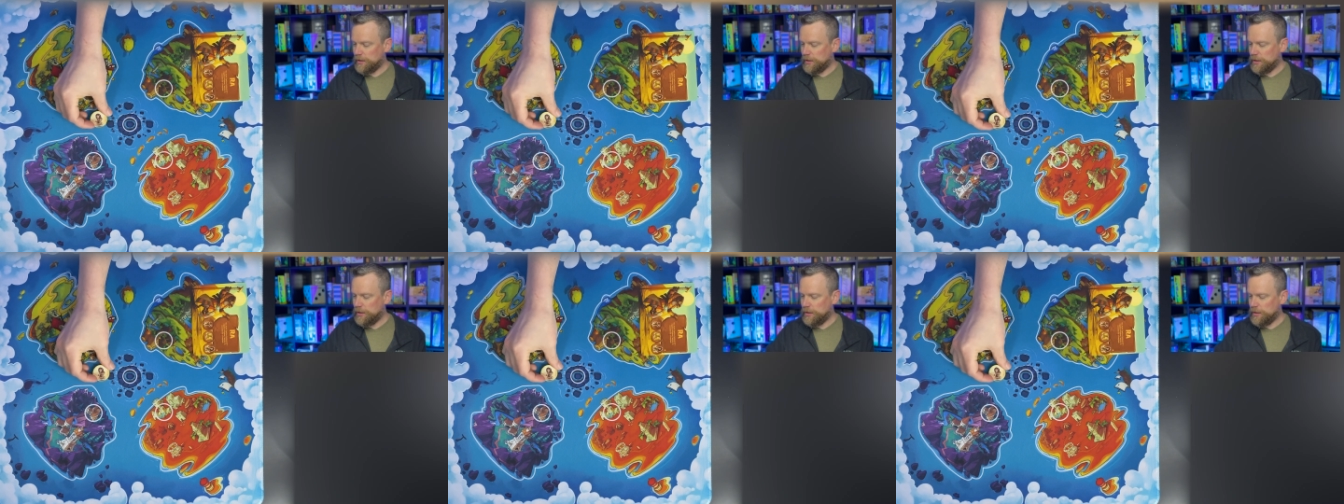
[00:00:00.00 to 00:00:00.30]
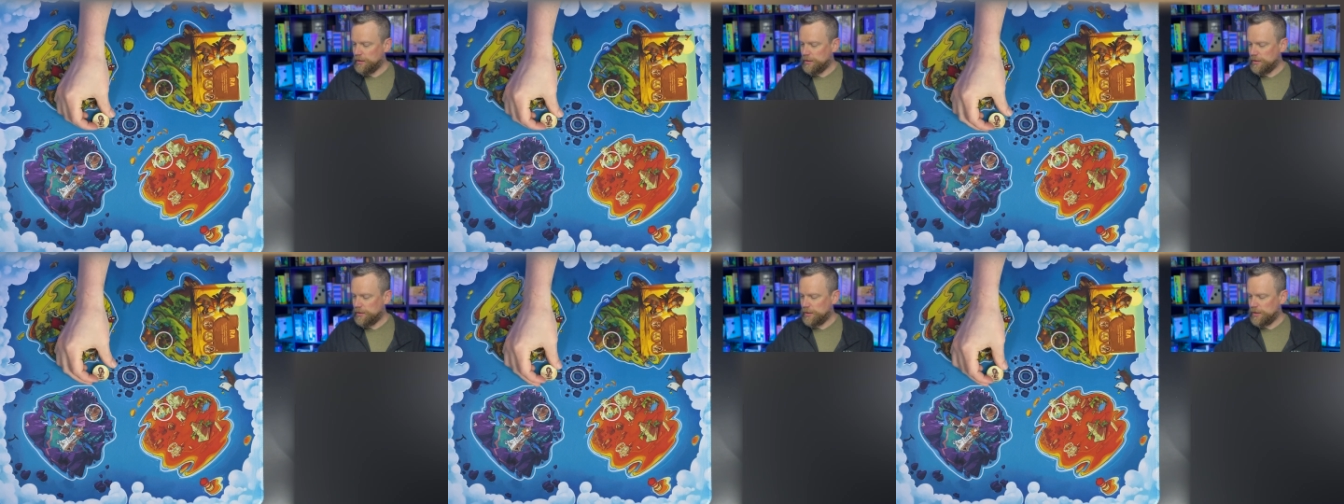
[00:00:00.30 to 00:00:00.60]

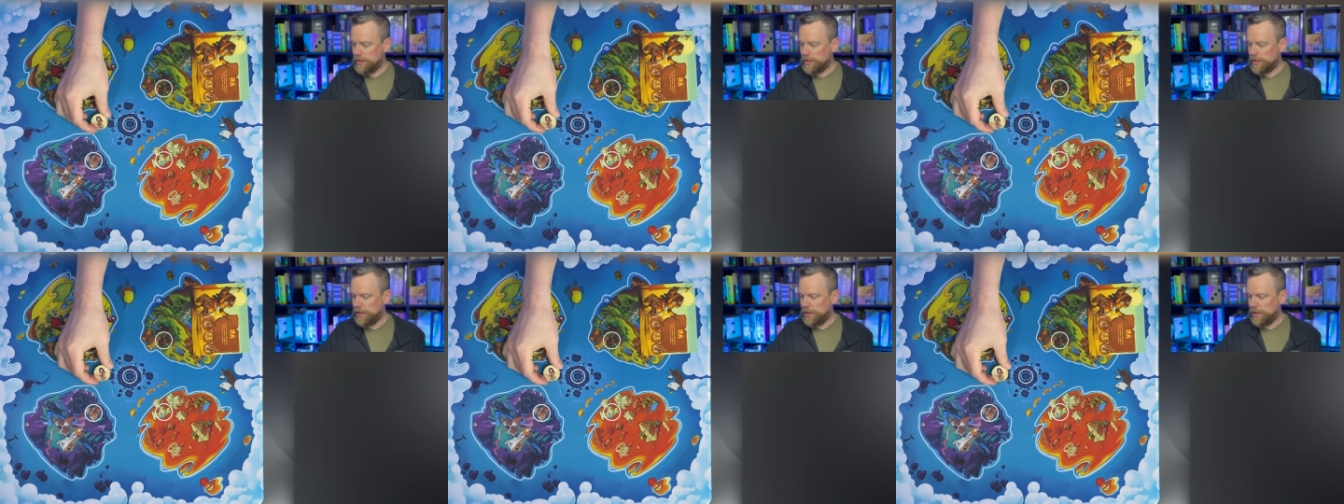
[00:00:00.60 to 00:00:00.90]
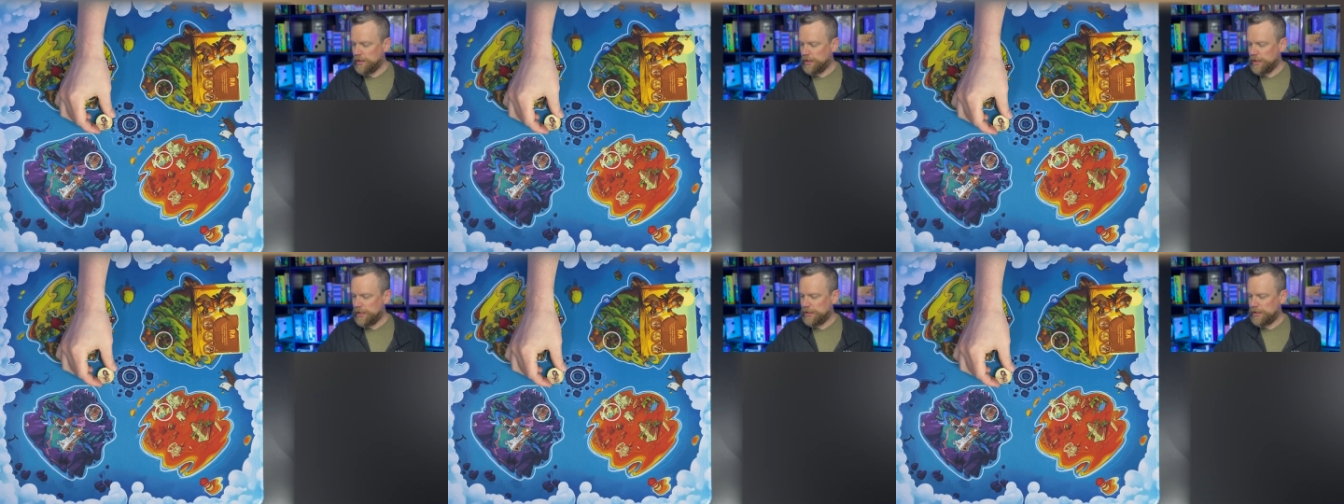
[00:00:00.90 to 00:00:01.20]
here's the
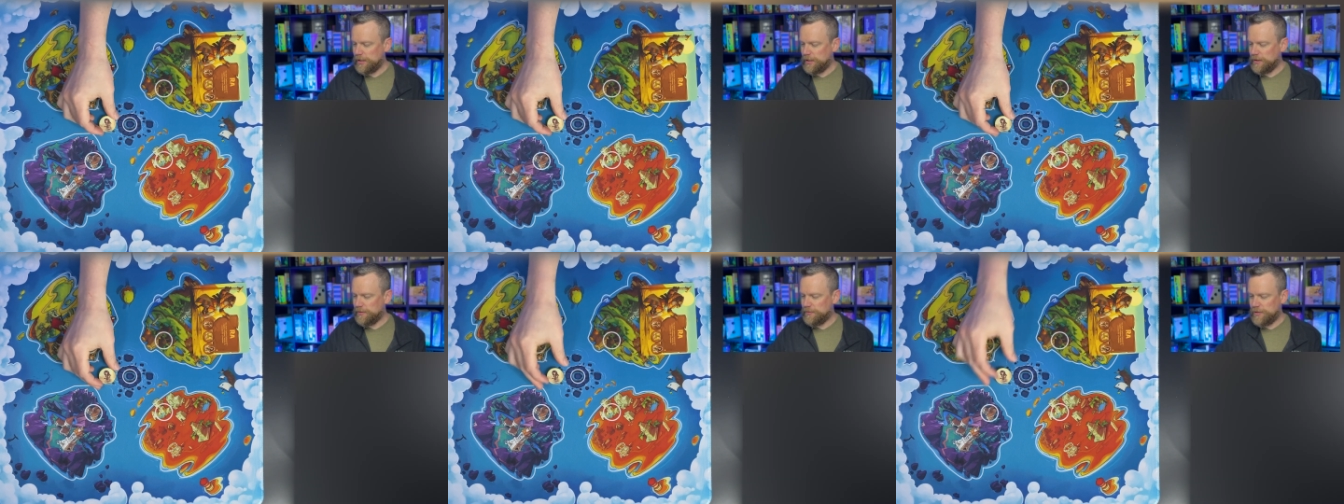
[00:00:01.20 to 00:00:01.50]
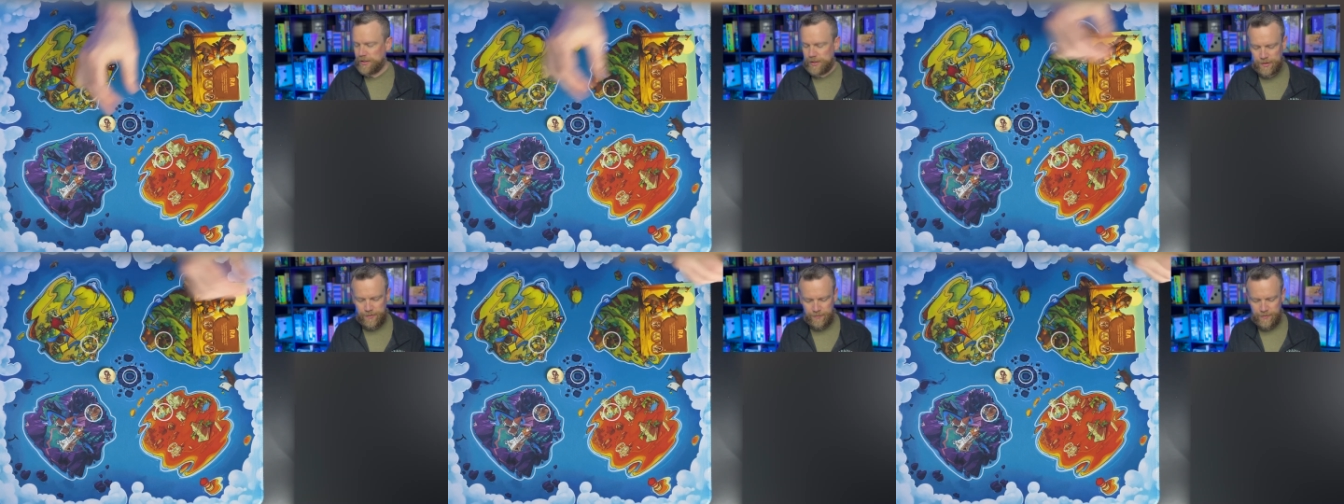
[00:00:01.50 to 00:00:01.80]
size of
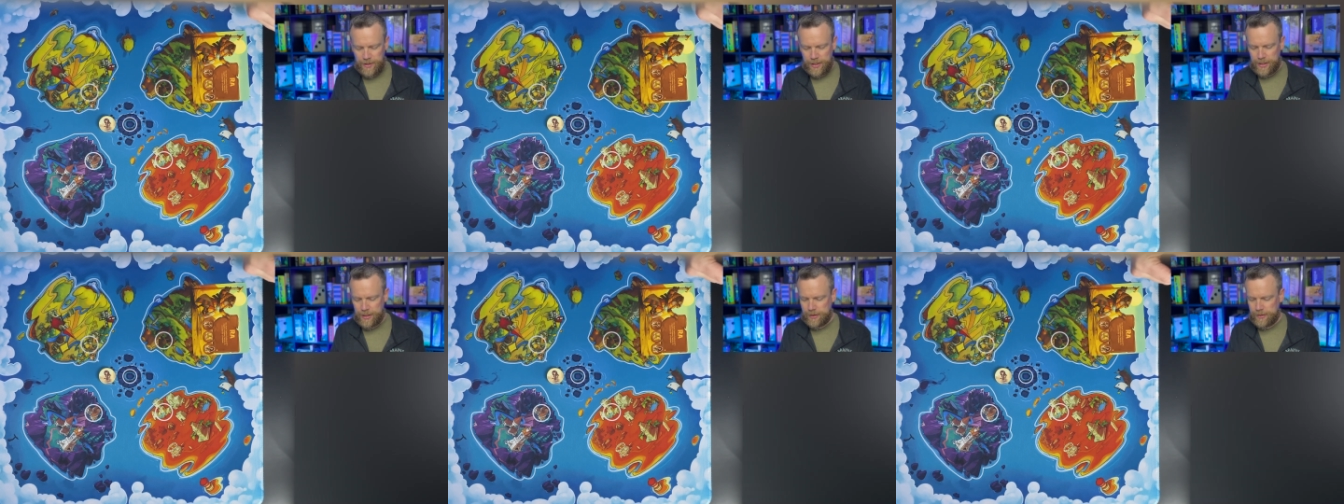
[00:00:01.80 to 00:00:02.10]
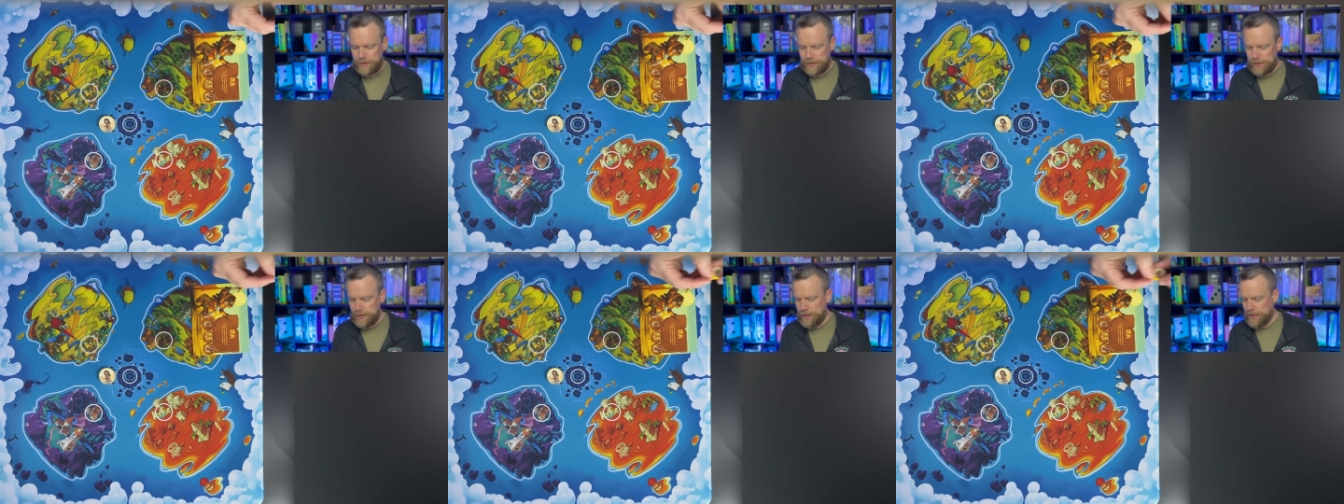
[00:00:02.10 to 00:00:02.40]
the
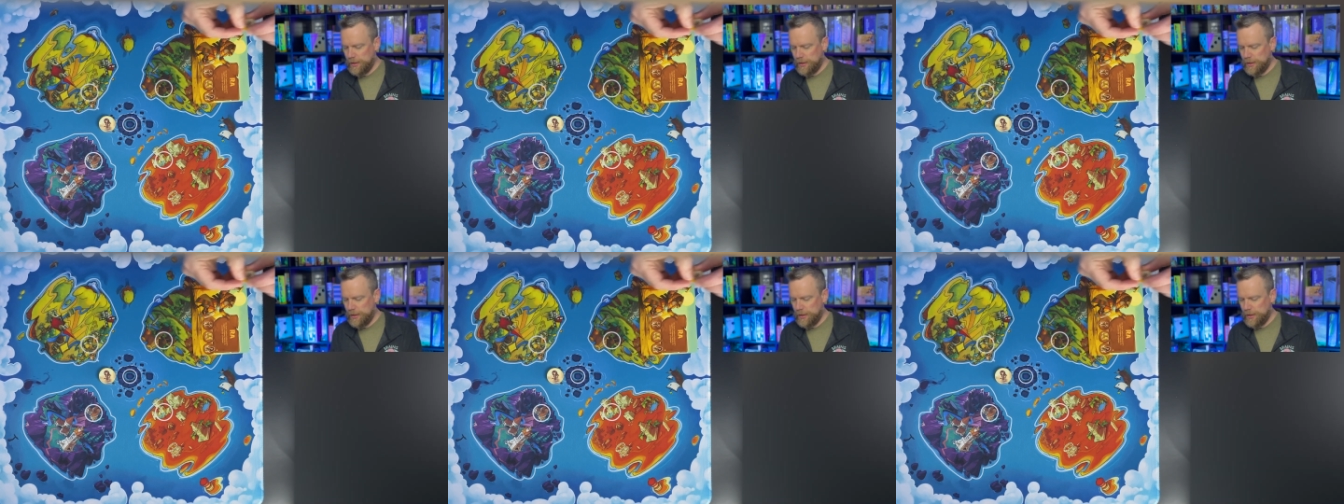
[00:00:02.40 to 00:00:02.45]
Sphinx,